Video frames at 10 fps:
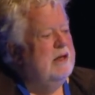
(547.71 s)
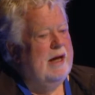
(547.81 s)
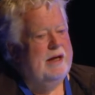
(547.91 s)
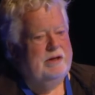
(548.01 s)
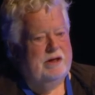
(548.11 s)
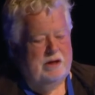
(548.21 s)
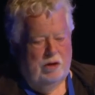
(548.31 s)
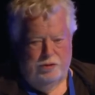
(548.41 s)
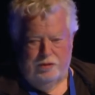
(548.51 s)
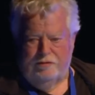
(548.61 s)
And
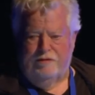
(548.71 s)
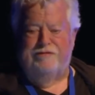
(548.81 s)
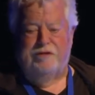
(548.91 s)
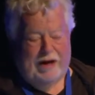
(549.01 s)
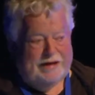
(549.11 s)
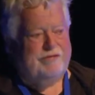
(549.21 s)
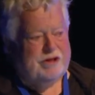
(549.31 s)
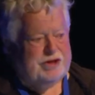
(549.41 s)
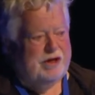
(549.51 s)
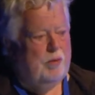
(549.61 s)
on the Friday of
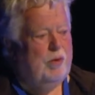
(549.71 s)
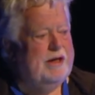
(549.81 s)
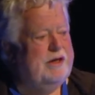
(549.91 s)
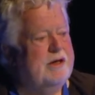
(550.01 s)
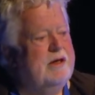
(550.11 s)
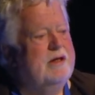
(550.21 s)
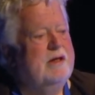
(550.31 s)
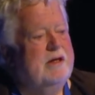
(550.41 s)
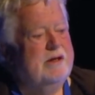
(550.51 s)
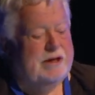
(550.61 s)
the second week,
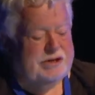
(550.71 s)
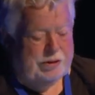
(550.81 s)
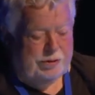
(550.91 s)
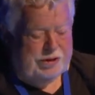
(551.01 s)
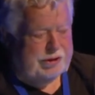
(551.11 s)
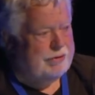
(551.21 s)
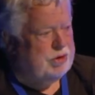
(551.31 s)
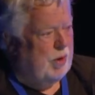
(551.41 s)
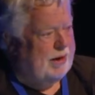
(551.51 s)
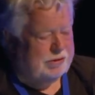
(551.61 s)
they said, oh, you're going
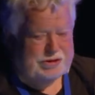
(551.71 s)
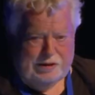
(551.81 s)
to Wales.